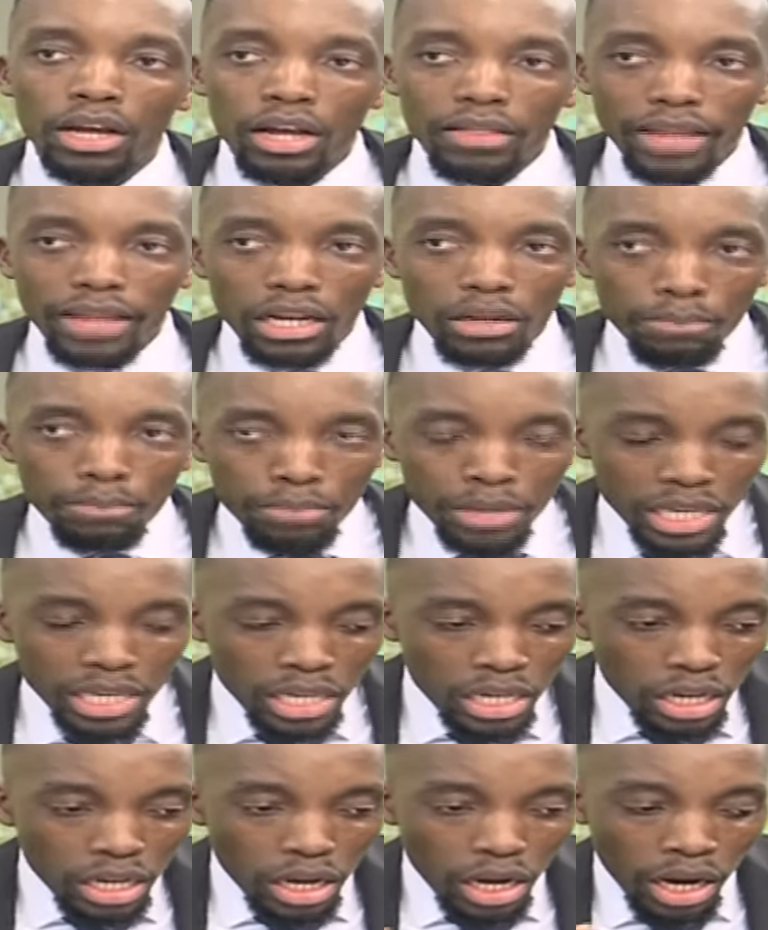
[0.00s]
that
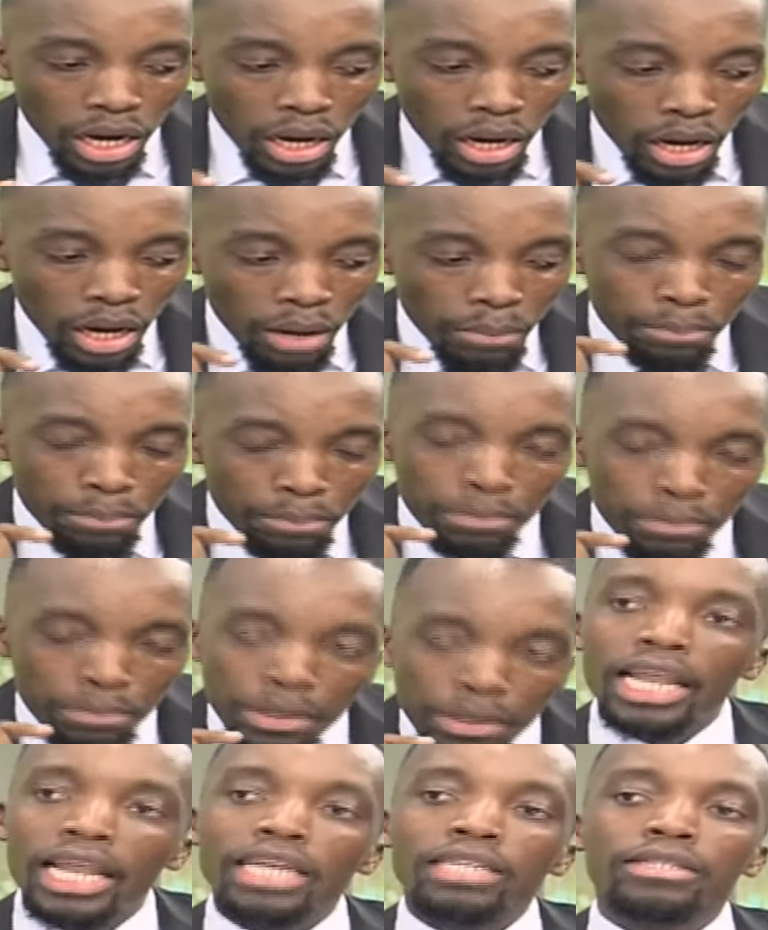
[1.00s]
being uh,
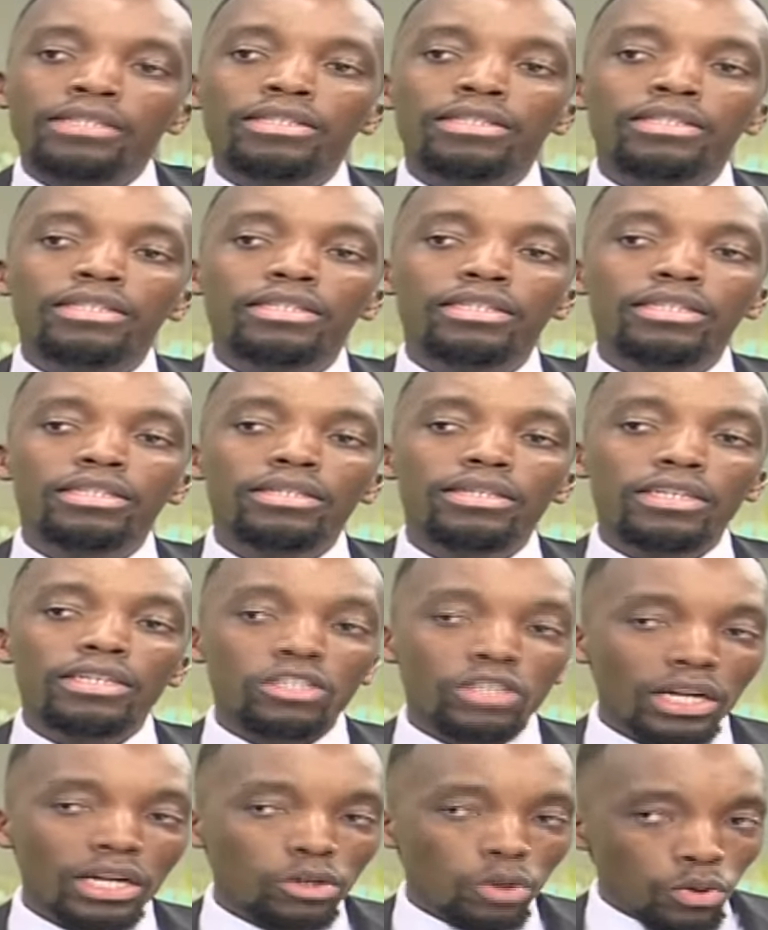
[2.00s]
paid less
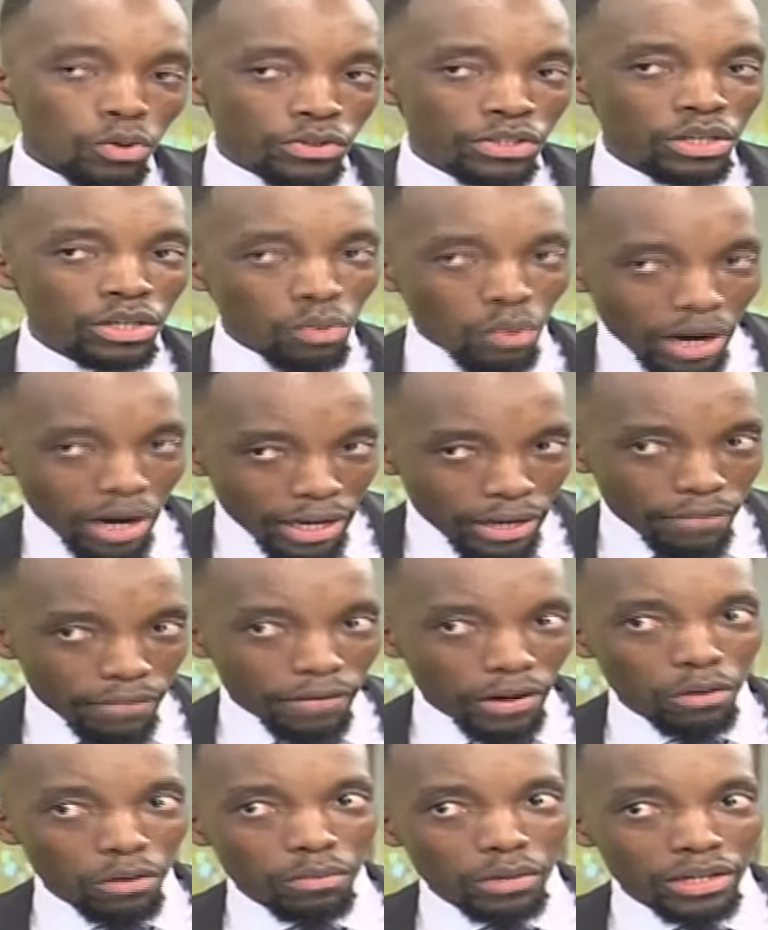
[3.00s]
is a toxic work
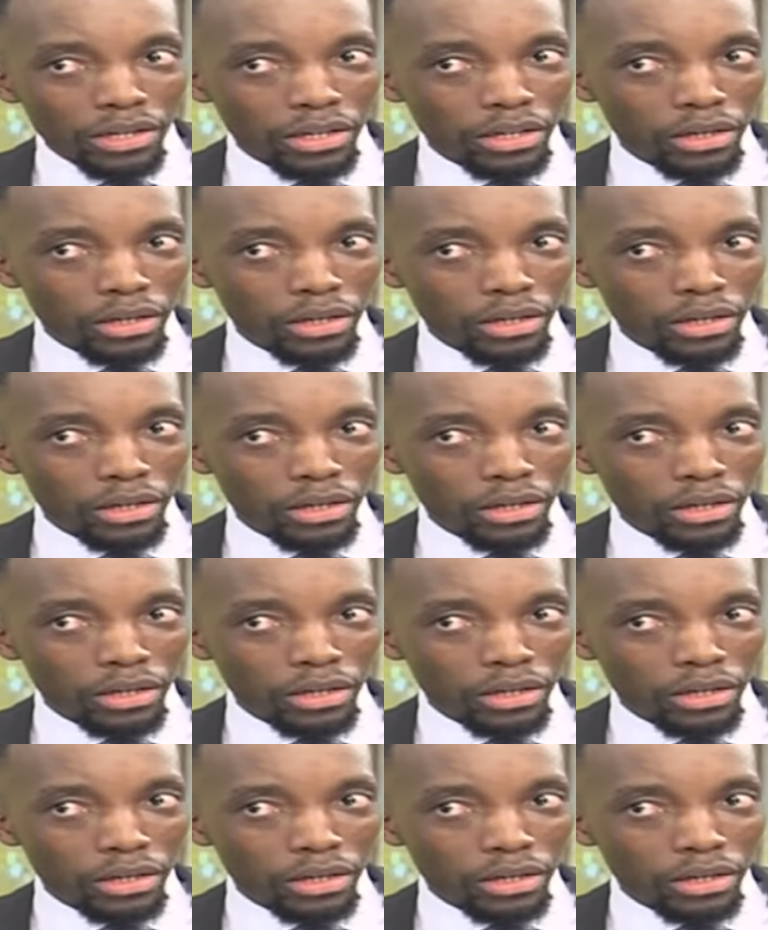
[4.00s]
environment.